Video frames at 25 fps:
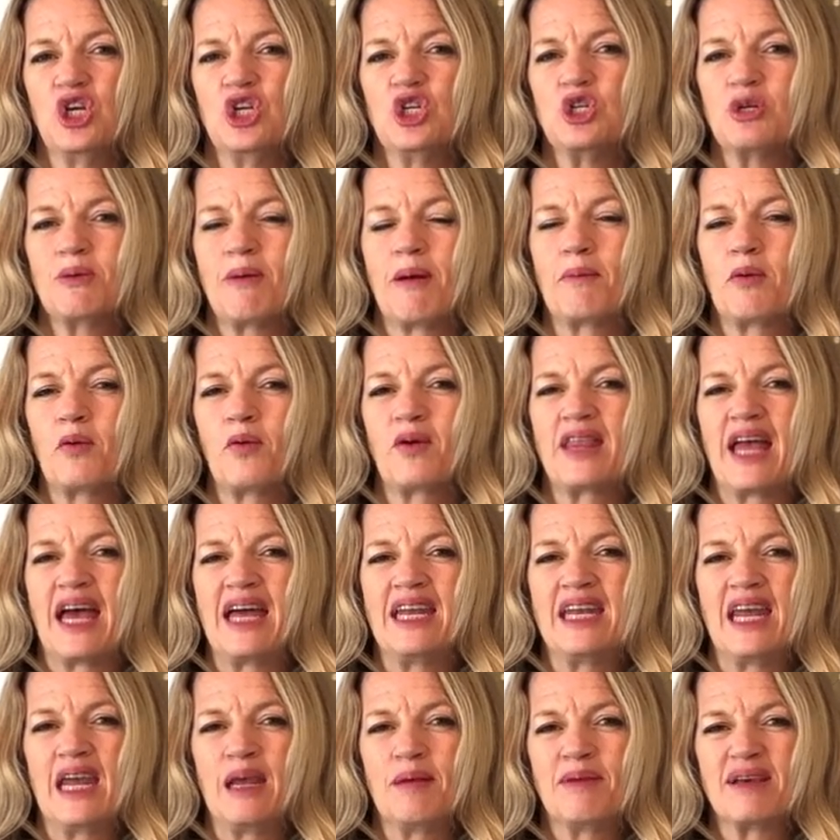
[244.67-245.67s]
Do you remember what that
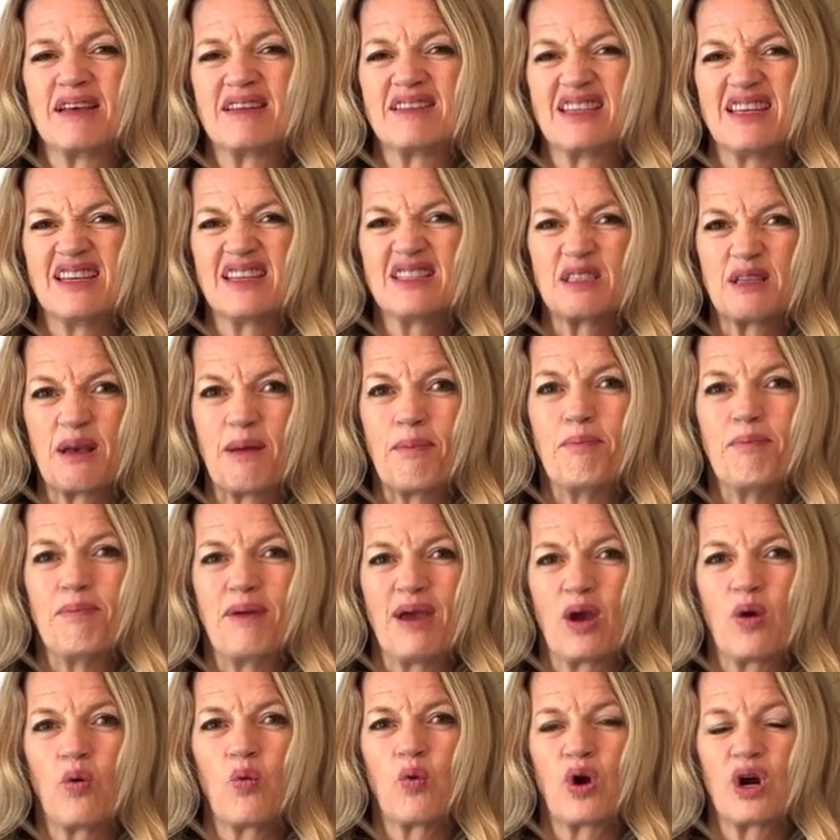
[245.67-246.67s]
name is? It's a
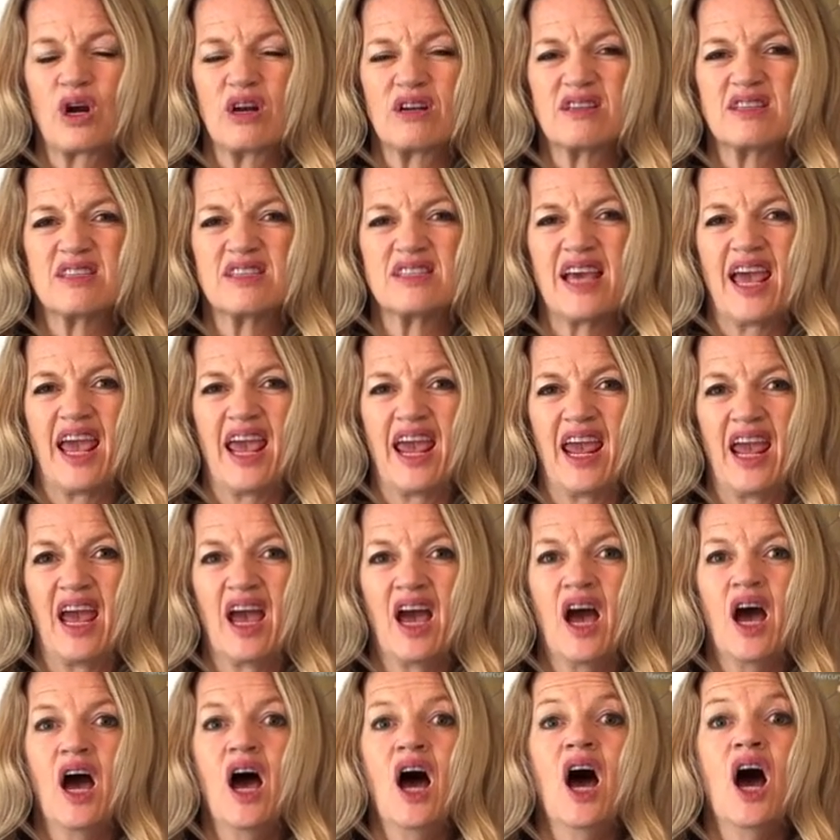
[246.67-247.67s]
big word. Say
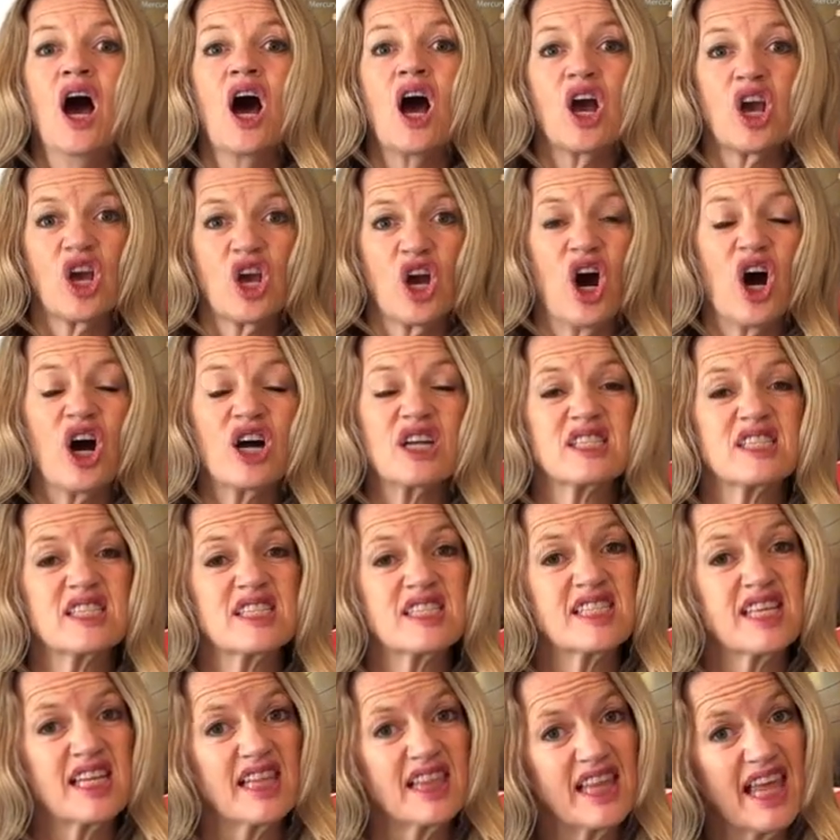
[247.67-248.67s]

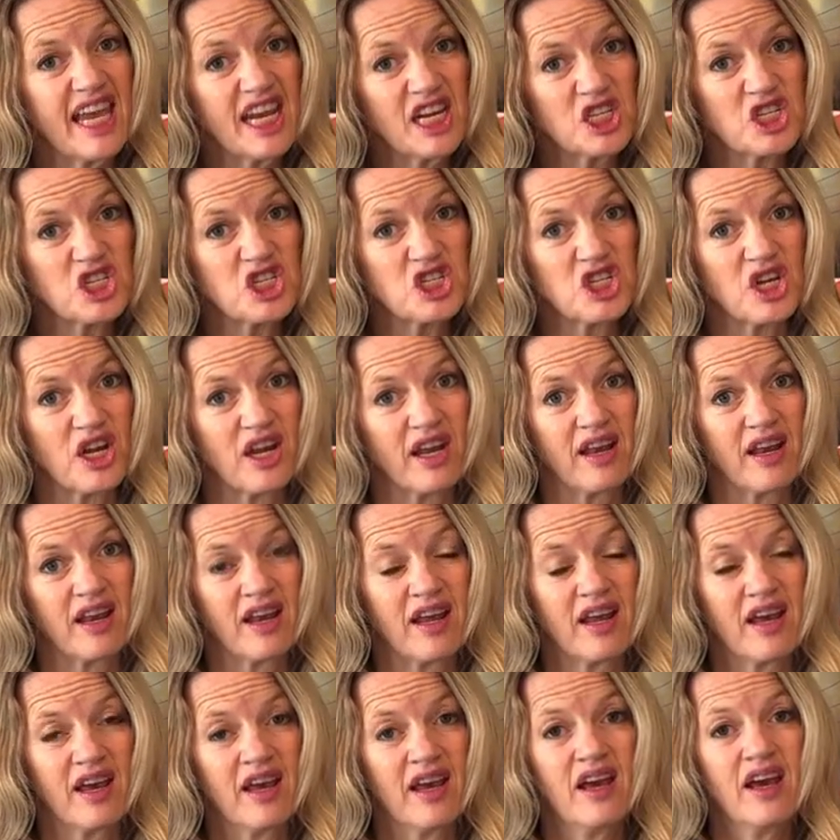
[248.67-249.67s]
constellation.
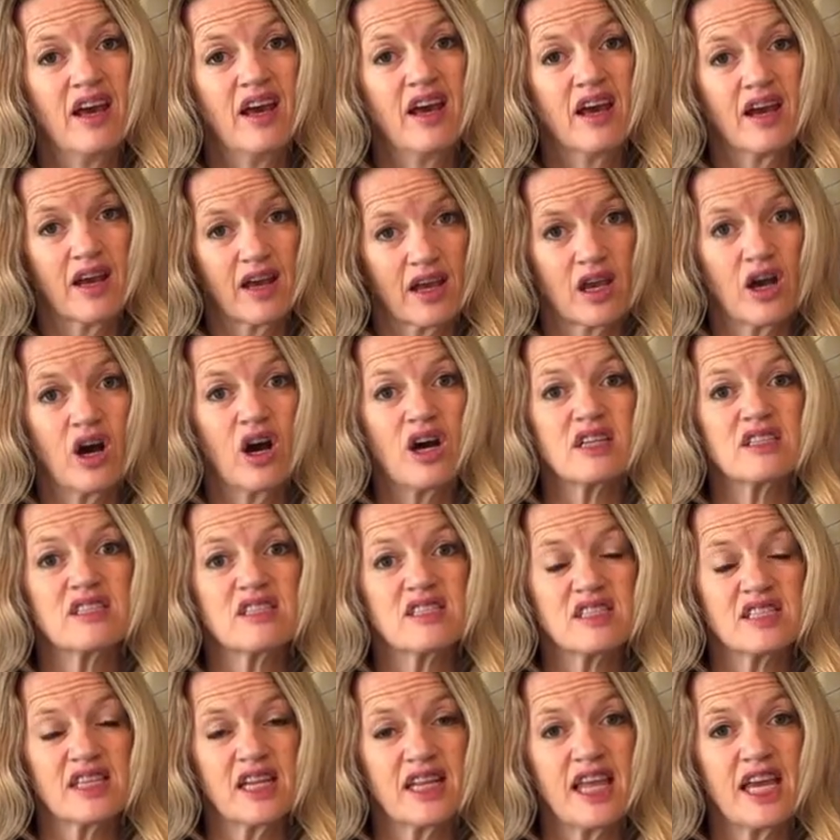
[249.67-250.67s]

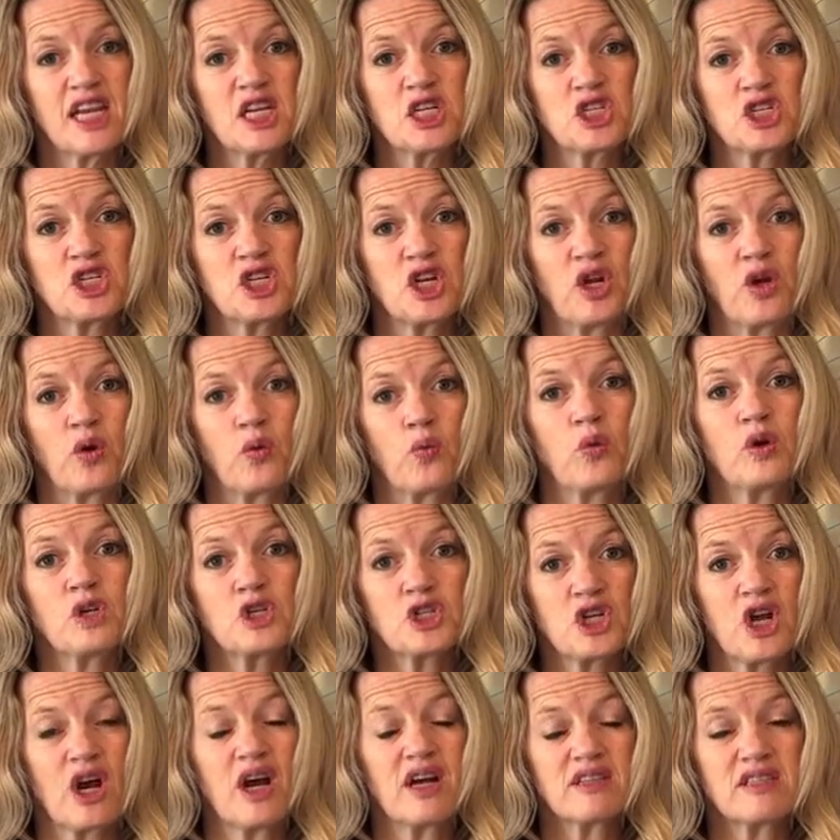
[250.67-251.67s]
Constellation.
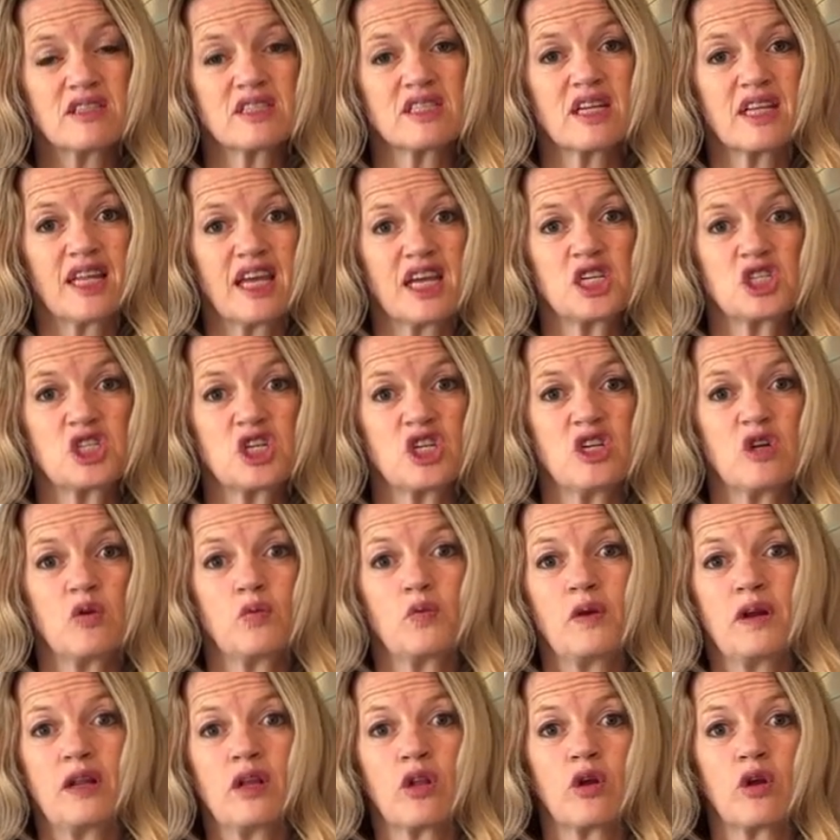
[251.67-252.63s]
Which constellation did we